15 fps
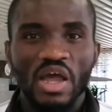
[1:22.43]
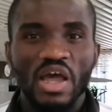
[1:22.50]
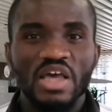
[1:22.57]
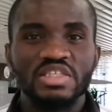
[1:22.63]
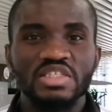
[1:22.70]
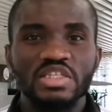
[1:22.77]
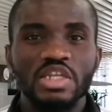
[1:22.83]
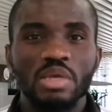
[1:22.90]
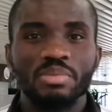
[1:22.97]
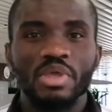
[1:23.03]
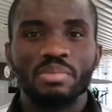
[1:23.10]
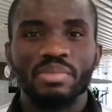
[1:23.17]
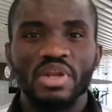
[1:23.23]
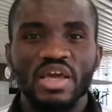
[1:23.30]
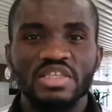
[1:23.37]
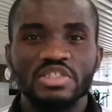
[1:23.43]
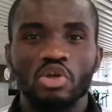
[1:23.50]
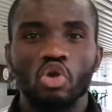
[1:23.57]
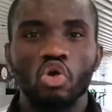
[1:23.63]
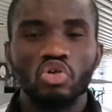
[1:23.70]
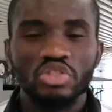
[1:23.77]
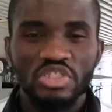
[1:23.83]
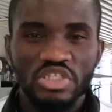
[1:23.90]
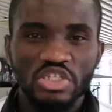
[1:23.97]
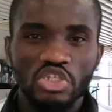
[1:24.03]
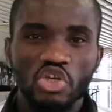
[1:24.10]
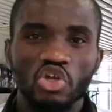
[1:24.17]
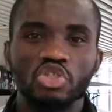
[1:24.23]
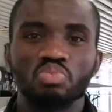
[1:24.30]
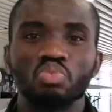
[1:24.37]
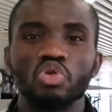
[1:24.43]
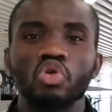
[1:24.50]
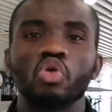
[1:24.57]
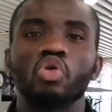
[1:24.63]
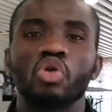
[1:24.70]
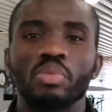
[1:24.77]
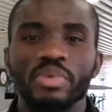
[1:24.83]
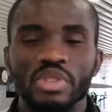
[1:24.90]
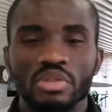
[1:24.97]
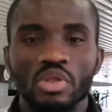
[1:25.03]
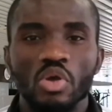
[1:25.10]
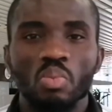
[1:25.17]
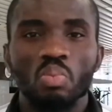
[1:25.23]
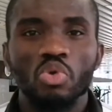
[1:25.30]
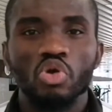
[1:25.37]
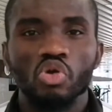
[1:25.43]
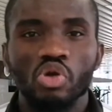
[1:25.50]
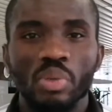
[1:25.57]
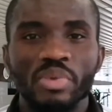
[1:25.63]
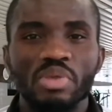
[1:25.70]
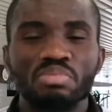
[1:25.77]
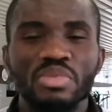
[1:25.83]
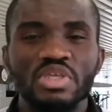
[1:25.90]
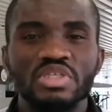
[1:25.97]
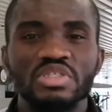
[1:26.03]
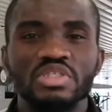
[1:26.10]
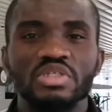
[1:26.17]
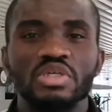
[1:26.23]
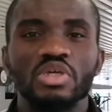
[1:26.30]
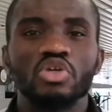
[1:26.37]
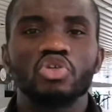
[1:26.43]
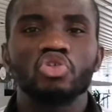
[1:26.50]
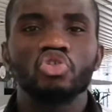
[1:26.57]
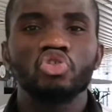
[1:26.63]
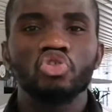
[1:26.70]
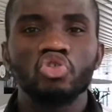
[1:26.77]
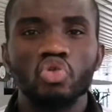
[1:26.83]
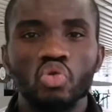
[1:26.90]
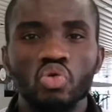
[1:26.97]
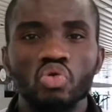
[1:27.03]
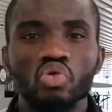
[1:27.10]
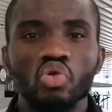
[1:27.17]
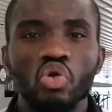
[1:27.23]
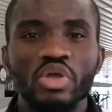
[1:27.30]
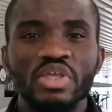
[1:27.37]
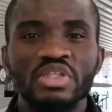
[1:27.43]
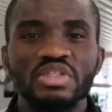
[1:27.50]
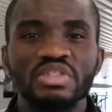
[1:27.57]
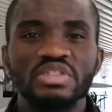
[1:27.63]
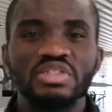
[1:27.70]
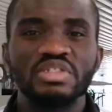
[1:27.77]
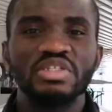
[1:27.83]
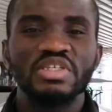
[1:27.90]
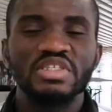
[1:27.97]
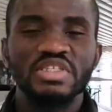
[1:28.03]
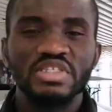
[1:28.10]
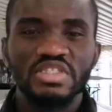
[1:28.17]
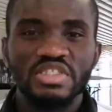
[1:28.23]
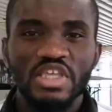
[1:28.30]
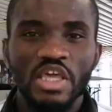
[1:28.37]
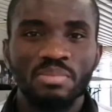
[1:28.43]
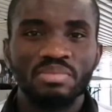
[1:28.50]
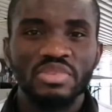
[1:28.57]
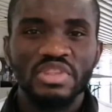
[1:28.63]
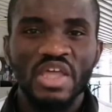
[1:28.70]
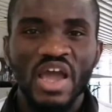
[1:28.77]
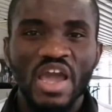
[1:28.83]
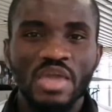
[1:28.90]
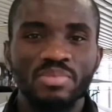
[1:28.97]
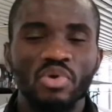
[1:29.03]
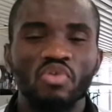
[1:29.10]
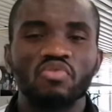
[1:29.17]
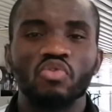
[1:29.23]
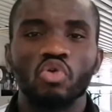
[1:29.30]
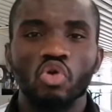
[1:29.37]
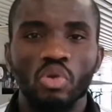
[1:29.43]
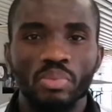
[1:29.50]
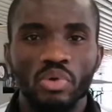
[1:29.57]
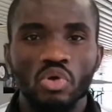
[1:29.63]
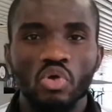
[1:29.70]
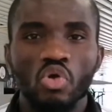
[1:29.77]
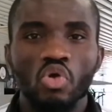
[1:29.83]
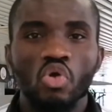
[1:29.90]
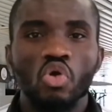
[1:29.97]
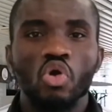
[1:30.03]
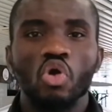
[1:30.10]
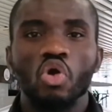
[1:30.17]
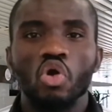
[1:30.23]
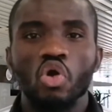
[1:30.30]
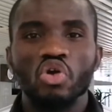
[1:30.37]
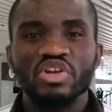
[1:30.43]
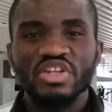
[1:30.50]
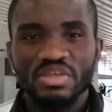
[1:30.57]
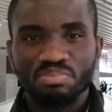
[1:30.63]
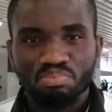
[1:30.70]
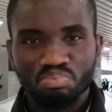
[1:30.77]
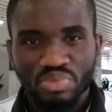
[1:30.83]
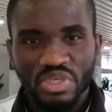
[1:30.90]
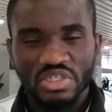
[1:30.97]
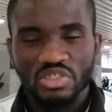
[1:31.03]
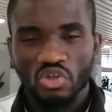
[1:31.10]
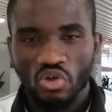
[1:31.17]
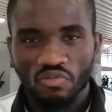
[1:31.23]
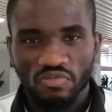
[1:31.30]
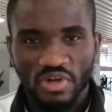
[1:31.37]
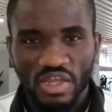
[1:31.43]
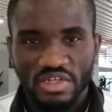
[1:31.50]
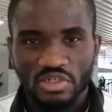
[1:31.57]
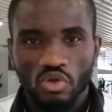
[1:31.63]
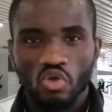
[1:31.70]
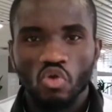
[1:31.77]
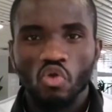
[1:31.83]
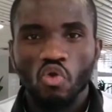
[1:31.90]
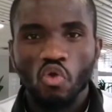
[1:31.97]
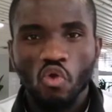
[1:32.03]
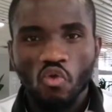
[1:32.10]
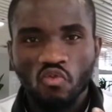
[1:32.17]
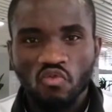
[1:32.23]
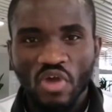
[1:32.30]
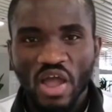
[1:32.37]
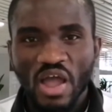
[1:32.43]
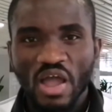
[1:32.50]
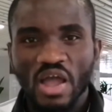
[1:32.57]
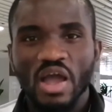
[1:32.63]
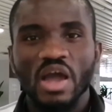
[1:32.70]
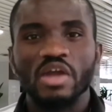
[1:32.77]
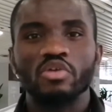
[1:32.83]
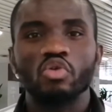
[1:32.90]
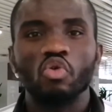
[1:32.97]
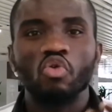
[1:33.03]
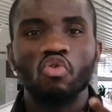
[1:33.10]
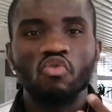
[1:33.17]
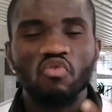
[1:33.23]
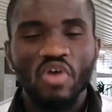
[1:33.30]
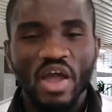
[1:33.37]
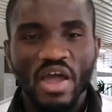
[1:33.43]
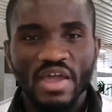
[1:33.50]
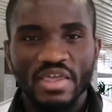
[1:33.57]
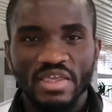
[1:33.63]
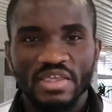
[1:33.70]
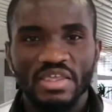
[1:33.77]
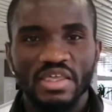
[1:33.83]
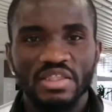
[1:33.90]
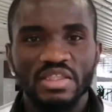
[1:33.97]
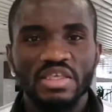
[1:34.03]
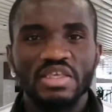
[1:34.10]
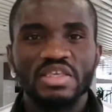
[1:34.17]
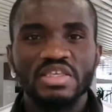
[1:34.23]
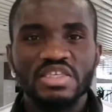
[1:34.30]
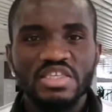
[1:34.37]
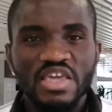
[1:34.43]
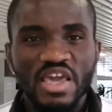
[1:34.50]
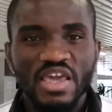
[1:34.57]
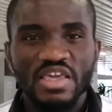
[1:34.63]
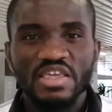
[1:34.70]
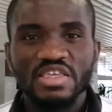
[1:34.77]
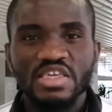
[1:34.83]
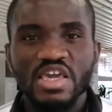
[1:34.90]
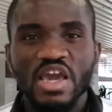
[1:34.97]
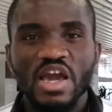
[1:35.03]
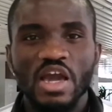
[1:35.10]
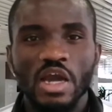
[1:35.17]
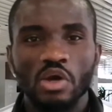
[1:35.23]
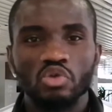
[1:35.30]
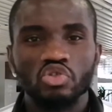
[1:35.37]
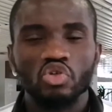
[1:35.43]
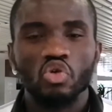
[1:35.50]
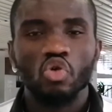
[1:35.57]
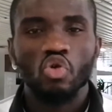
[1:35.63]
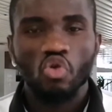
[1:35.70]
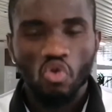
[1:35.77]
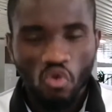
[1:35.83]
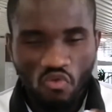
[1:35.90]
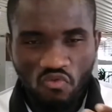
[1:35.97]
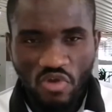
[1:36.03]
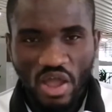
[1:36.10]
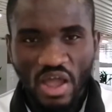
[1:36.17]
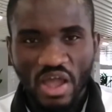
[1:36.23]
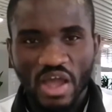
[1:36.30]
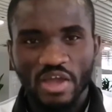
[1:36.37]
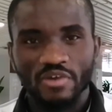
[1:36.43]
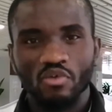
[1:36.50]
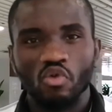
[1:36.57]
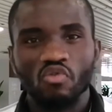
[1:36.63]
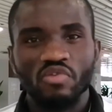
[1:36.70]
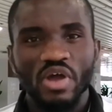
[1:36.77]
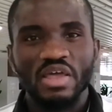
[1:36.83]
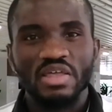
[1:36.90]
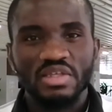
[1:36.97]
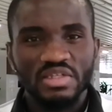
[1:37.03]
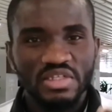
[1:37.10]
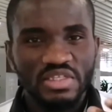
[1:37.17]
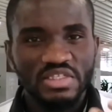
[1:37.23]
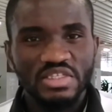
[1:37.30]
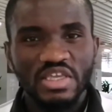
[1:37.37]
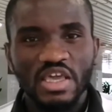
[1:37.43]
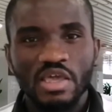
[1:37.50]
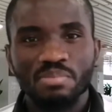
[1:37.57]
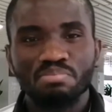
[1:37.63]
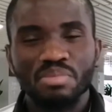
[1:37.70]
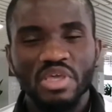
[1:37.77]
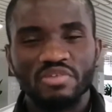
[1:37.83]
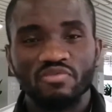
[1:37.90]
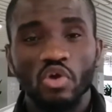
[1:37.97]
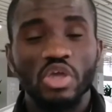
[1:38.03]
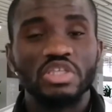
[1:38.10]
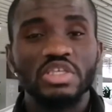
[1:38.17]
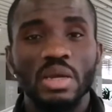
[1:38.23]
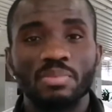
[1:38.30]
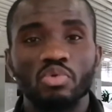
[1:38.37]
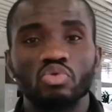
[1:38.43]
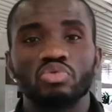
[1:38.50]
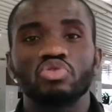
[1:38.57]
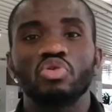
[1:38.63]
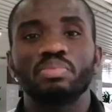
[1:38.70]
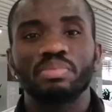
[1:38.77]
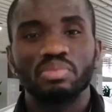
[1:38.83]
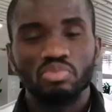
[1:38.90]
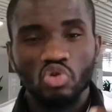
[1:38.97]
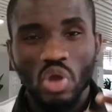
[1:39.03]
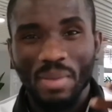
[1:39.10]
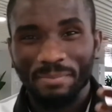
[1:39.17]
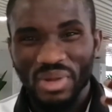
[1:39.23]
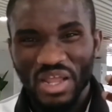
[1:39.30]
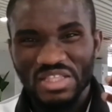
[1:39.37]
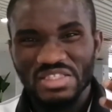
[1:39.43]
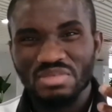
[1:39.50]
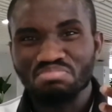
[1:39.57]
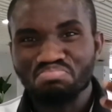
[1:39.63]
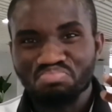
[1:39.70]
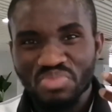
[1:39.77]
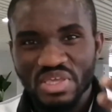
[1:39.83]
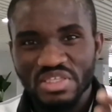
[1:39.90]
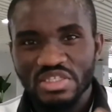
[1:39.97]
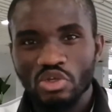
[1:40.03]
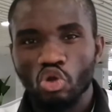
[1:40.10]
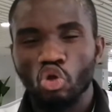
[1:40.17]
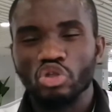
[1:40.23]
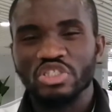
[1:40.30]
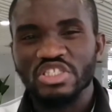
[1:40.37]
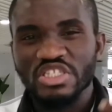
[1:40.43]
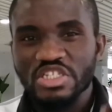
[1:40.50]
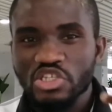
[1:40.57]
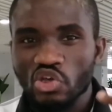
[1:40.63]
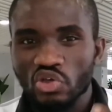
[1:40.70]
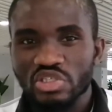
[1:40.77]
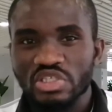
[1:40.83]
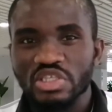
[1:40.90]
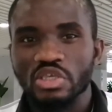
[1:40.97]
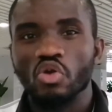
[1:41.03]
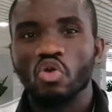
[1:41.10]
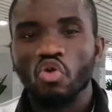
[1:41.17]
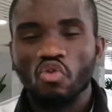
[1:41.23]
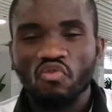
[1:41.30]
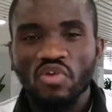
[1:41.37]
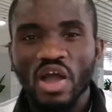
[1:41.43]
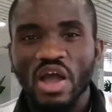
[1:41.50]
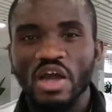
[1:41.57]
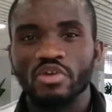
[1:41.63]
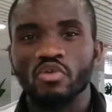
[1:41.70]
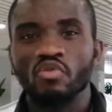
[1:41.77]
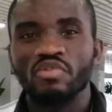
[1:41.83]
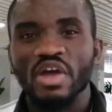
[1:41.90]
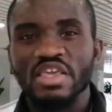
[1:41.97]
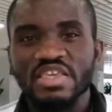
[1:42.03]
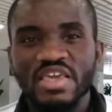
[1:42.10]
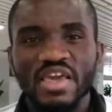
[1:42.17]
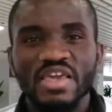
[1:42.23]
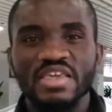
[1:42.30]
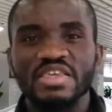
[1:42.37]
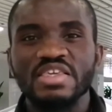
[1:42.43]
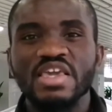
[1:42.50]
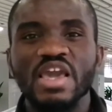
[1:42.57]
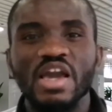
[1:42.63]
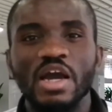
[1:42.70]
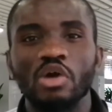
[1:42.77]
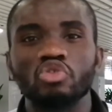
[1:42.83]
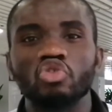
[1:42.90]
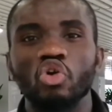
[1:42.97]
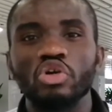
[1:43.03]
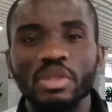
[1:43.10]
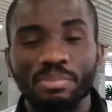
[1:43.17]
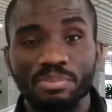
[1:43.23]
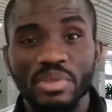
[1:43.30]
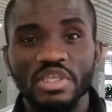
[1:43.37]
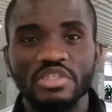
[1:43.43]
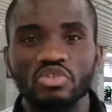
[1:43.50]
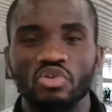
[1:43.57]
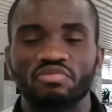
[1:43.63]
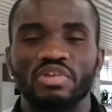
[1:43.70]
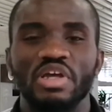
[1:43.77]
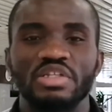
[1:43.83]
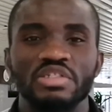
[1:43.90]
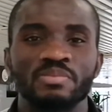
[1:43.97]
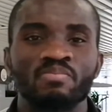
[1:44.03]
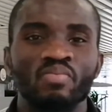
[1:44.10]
As the name implies, continuous monocropping. Monocropping means you growing the same type of crop on a piece of land over and over again, year in, year out, over and over. This year, for example, you are planting maize continuously over and over, year in, year out, on a piece of land.